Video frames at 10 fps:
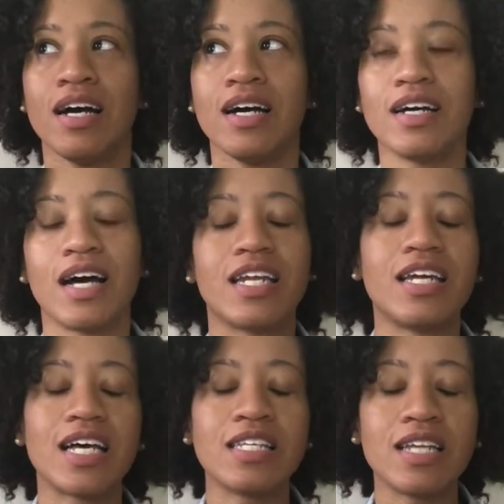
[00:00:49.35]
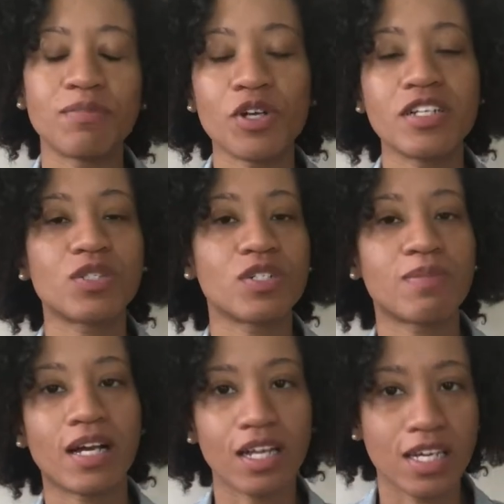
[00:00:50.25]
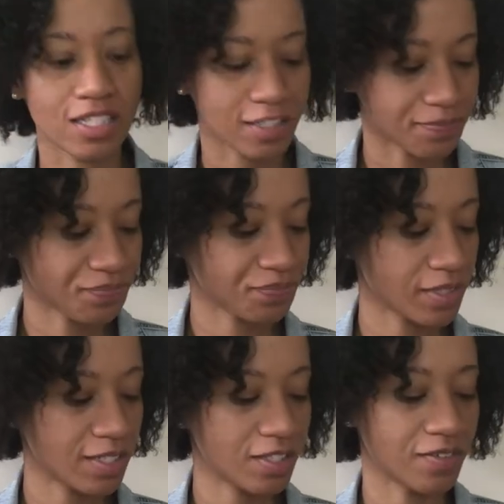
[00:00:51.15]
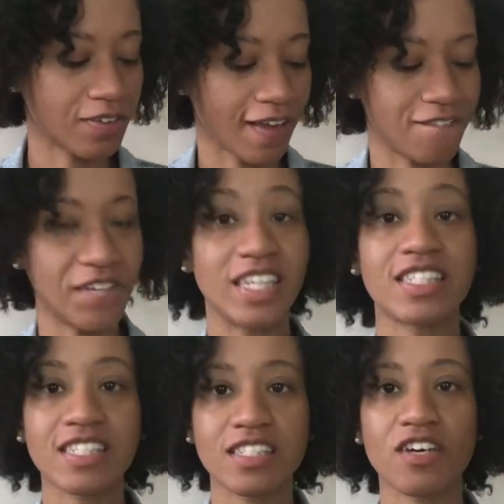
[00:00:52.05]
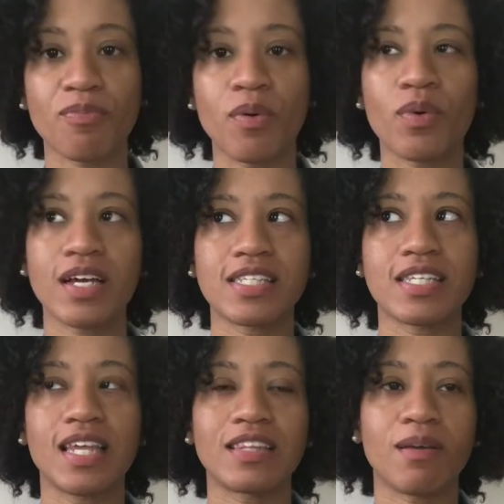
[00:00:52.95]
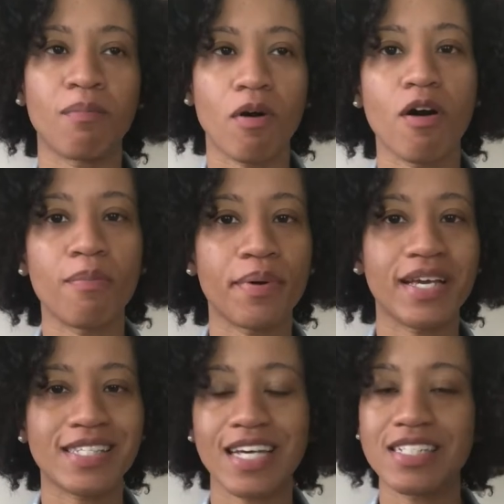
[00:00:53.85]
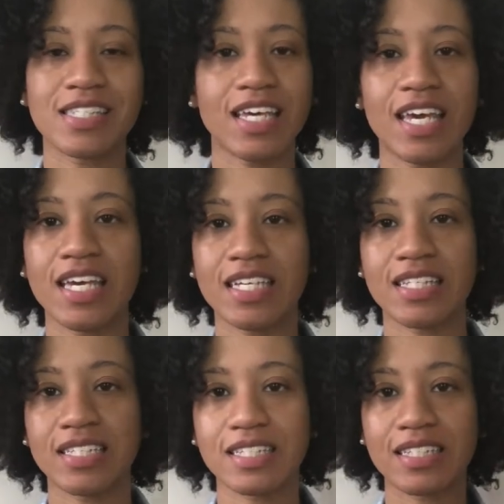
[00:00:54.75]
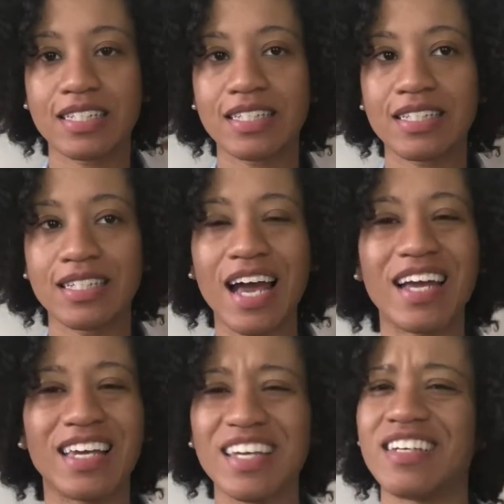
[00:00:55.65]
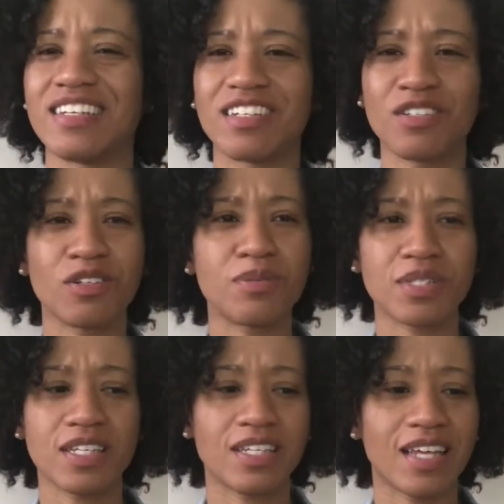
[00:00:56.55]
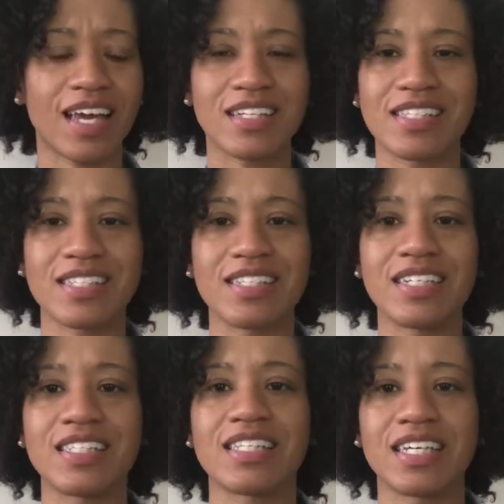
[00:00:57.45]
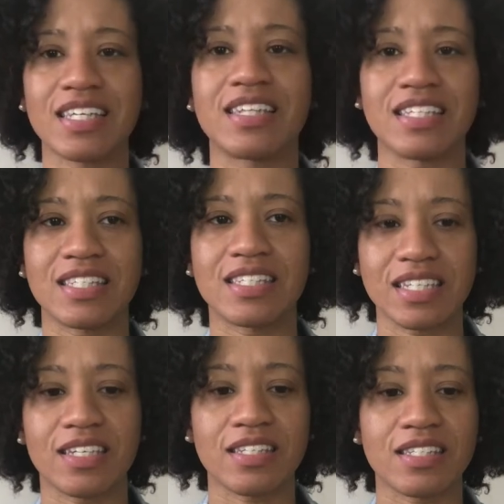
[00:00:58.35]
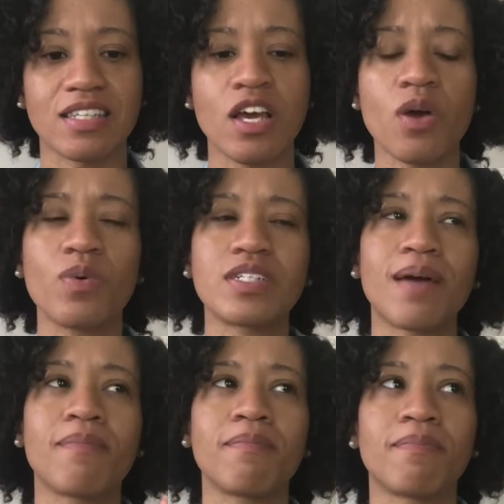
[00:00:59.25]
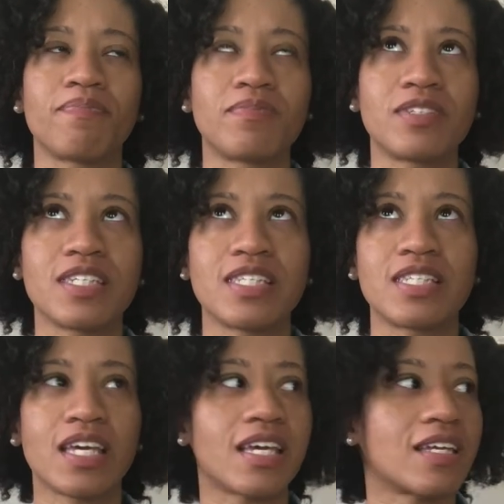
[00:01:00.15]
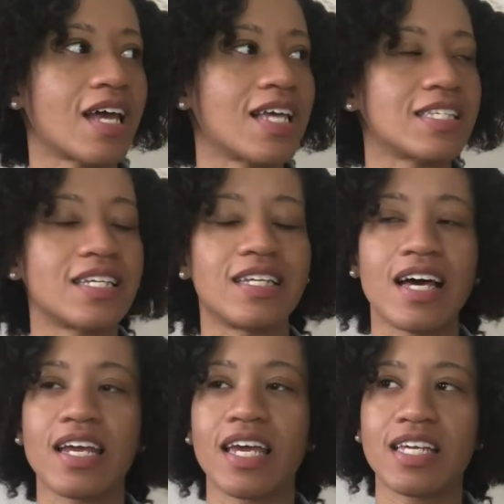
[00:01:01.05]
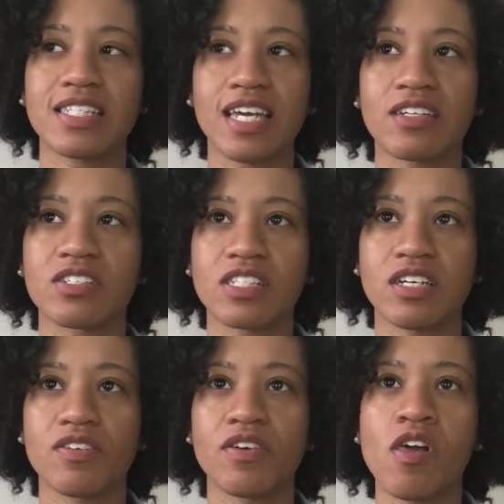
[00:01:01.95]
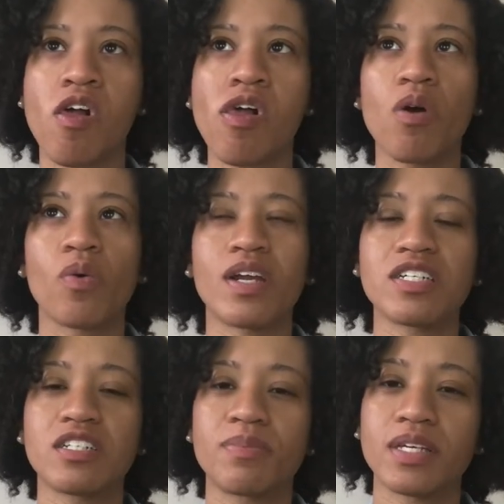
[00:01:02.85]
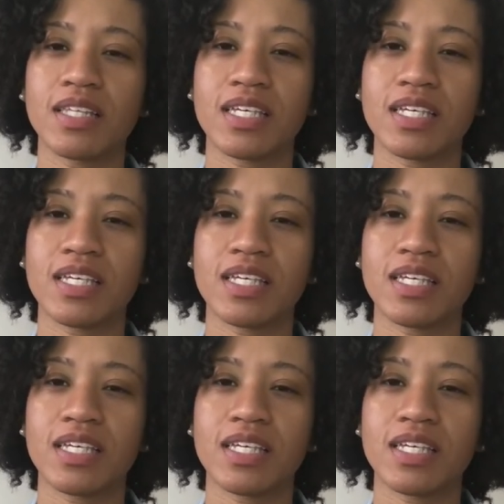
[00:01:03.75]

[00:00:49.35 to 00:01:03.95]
I'm trying to switch my closet to like fancy stuff, but when I see like the mall brands, I just can't not get it. You know what I'm saying? Like I just need to get these things, which I'm just thinking. I've seen a lot of Ann Taylor stuff when I should have picked